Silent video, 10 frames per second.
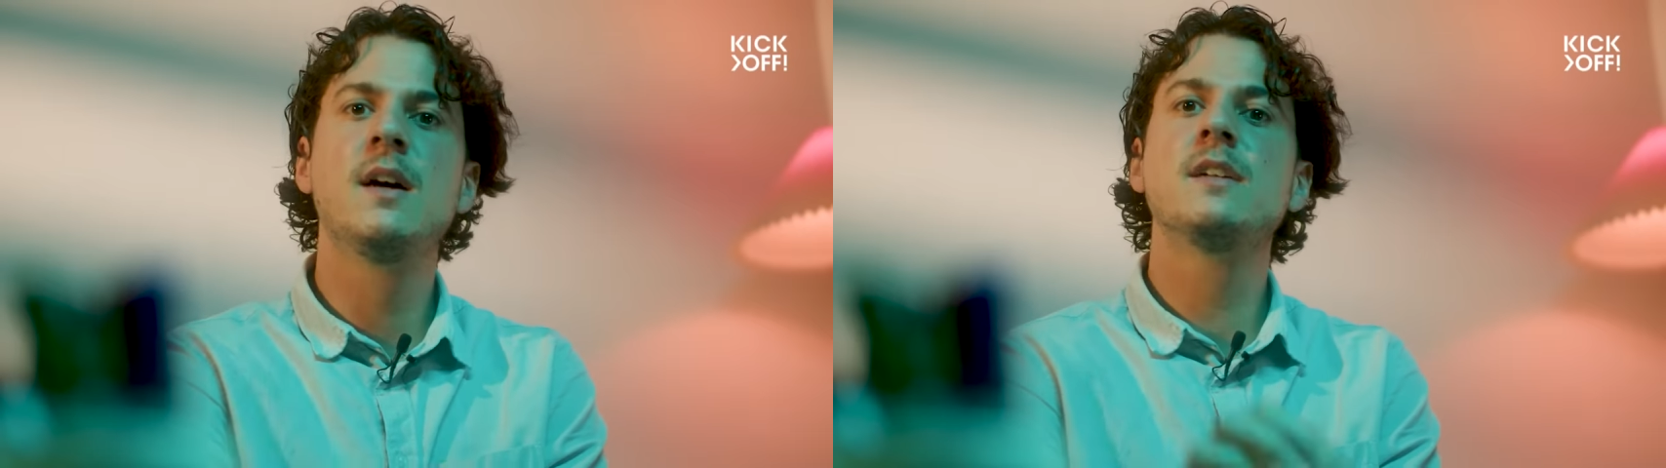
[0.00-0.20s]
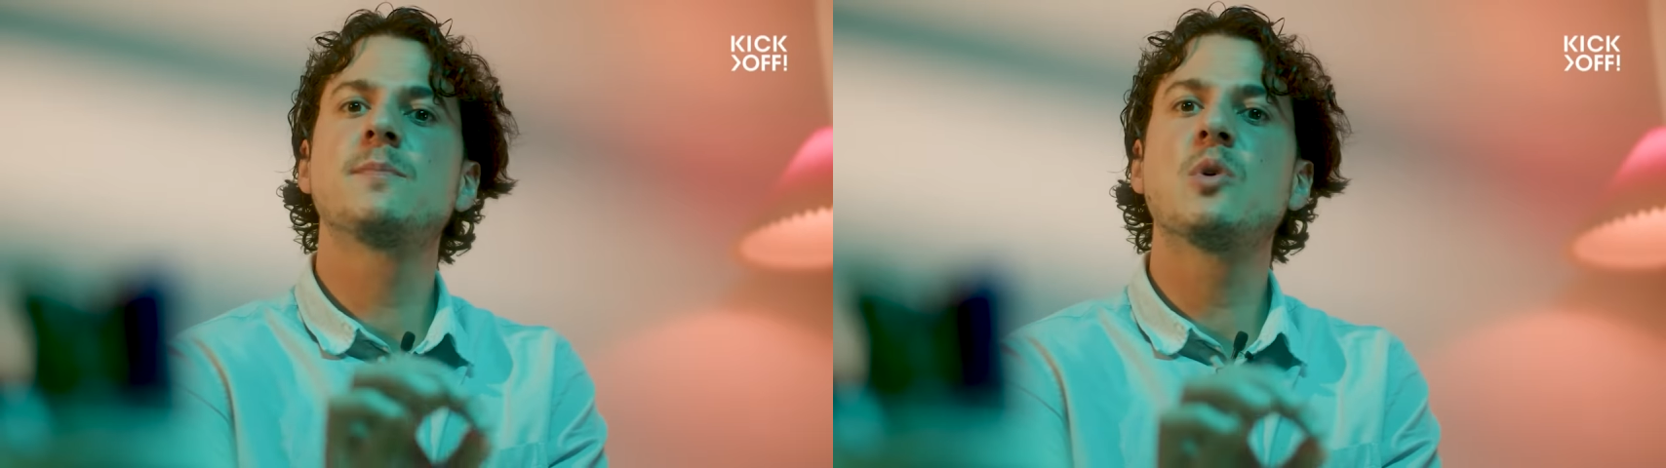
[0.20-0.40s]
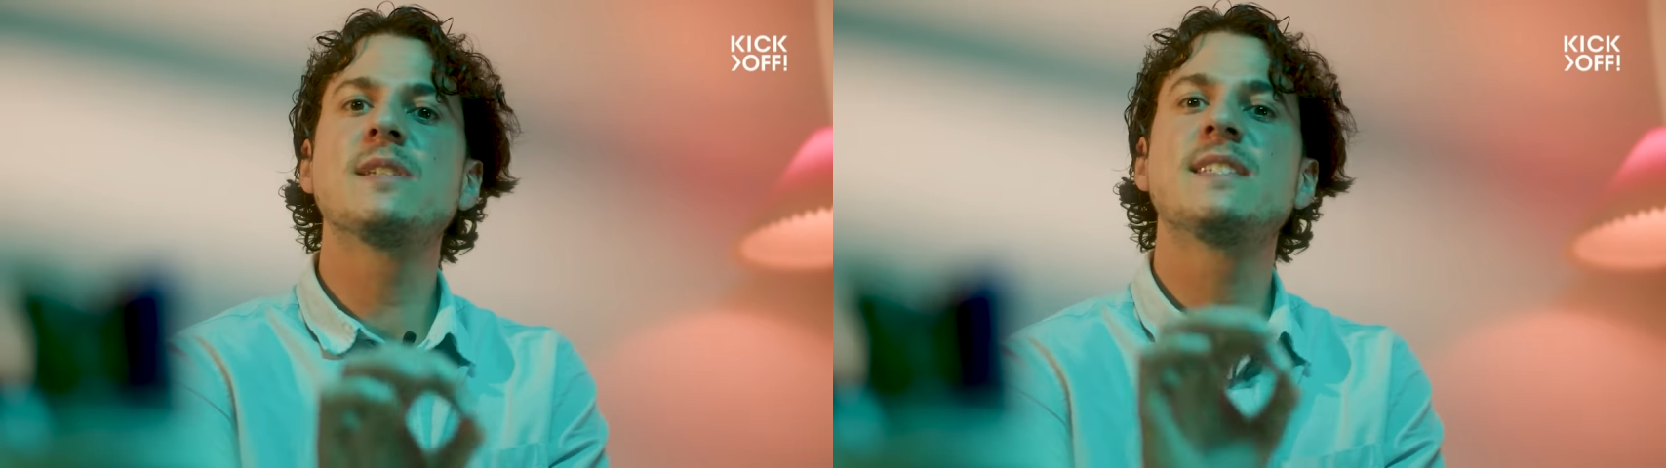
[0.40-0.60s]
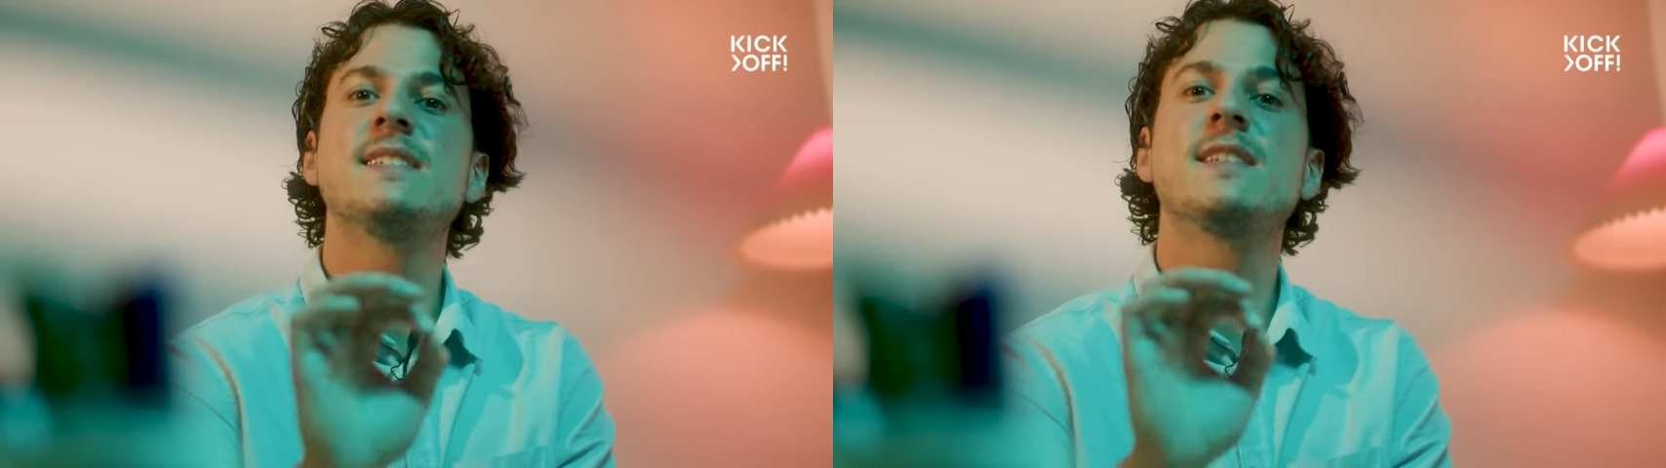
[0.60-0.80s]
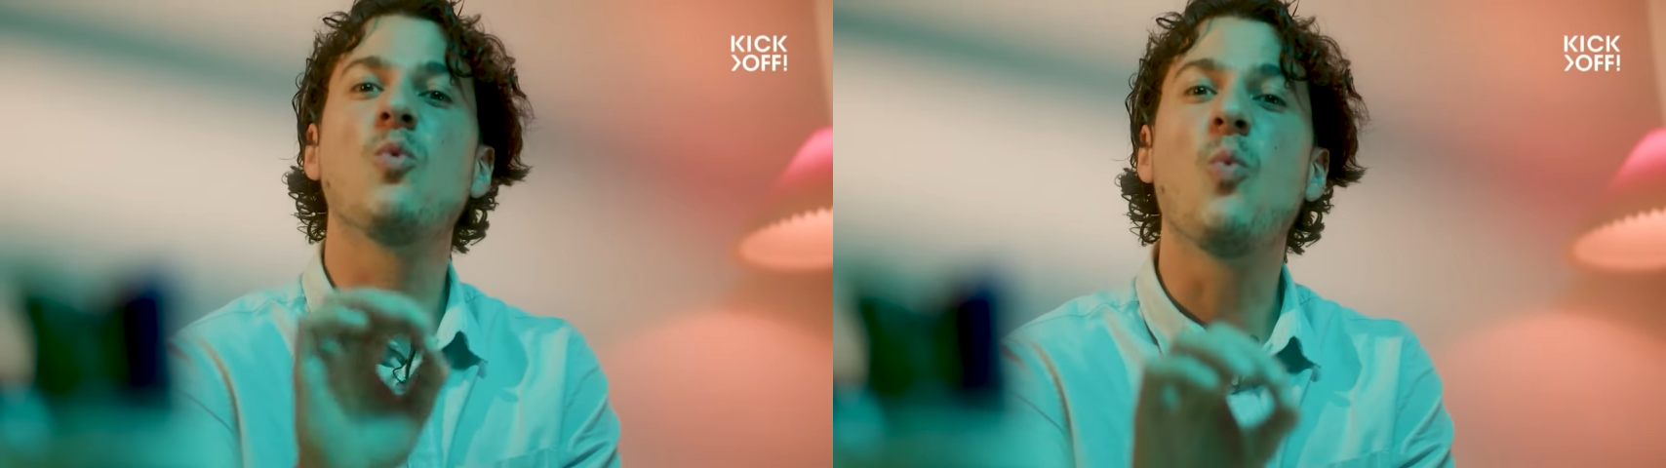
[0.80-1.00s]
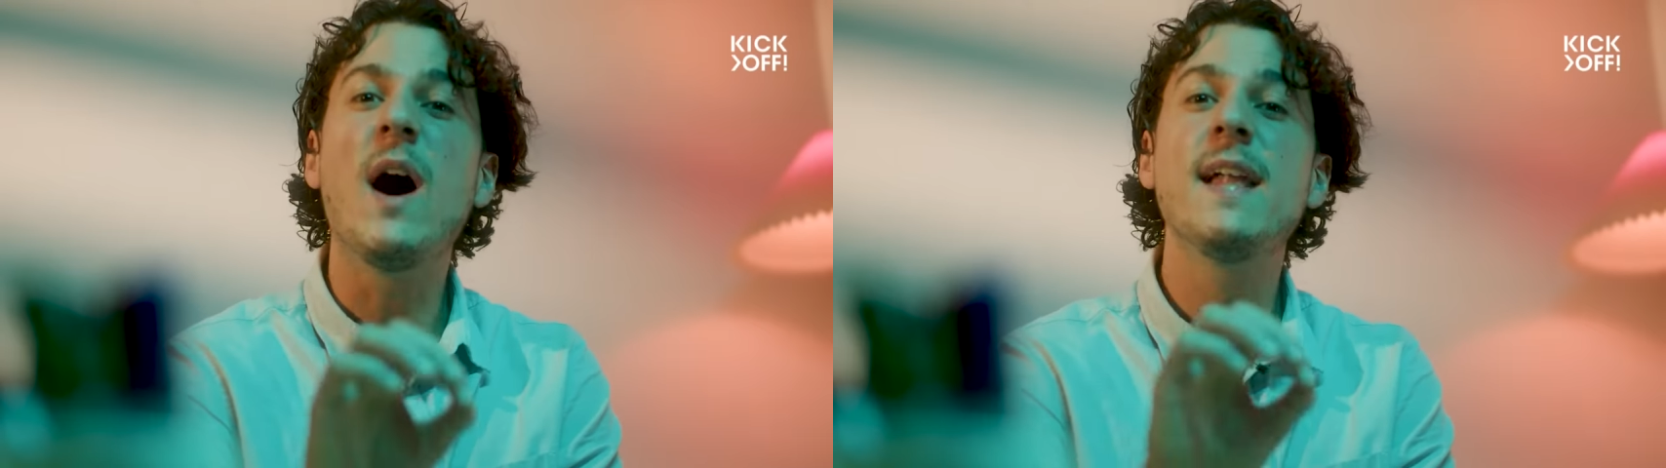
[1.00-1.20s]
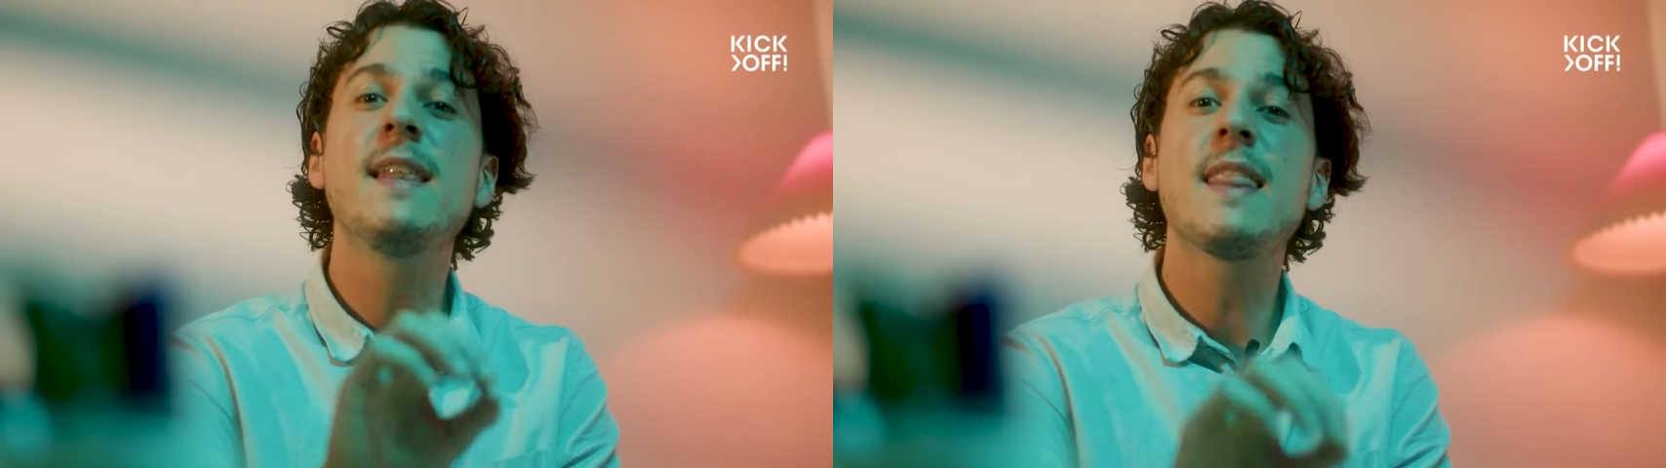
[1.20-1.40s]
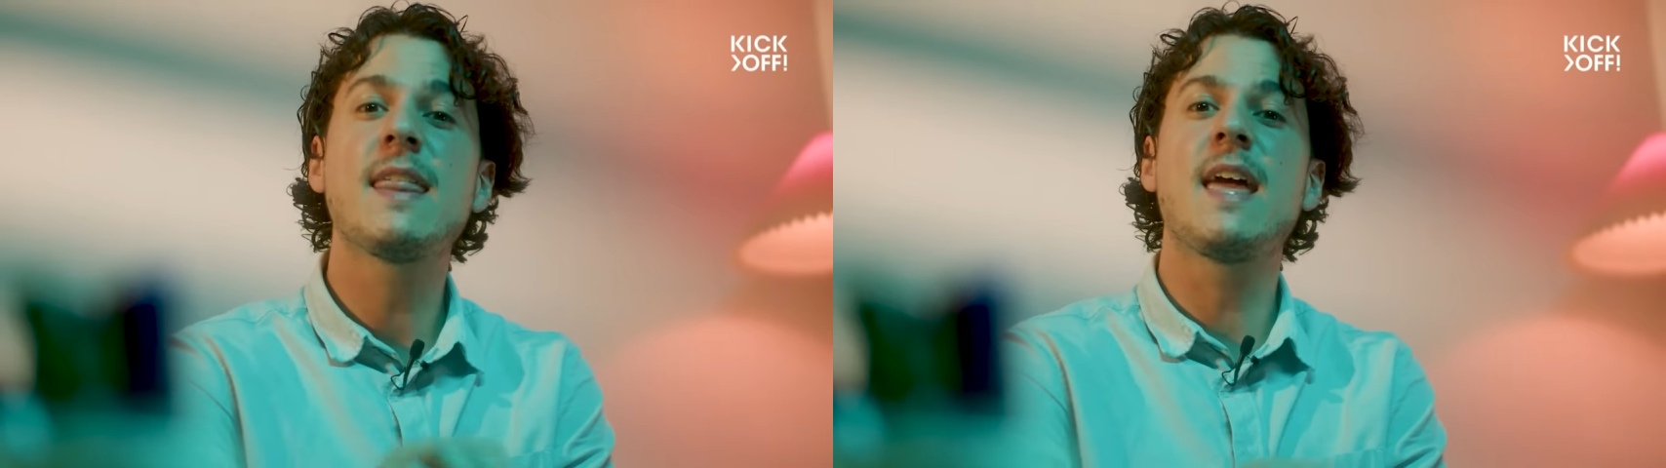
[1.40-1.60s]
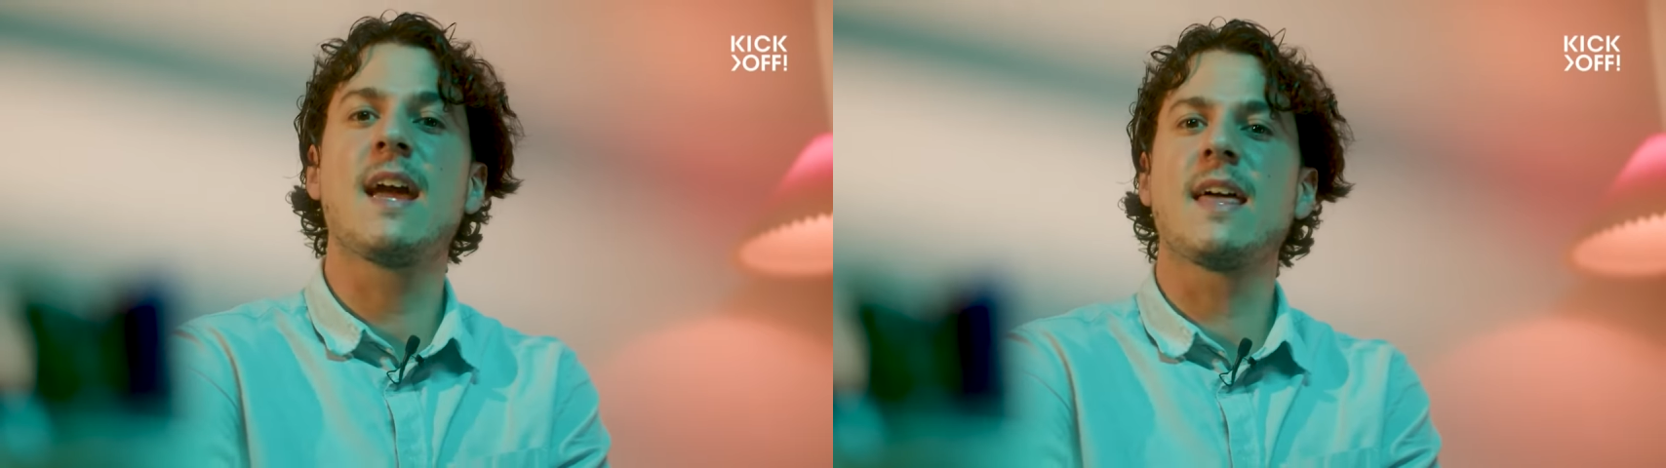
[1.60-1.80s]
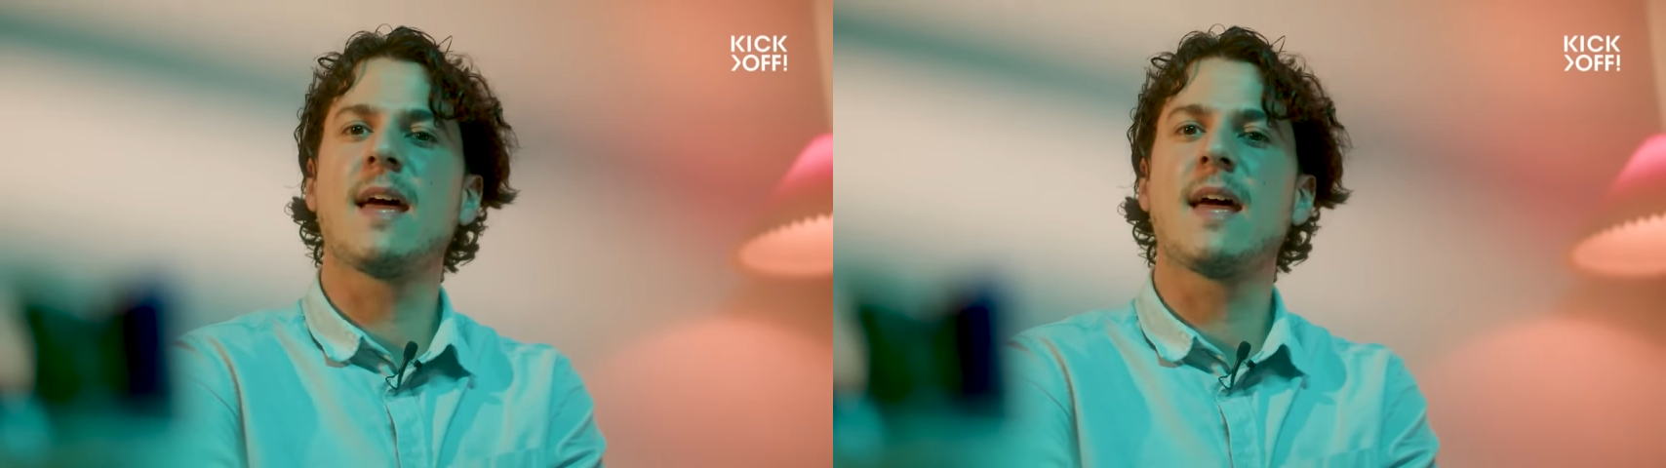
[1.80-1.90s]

sports is the one thing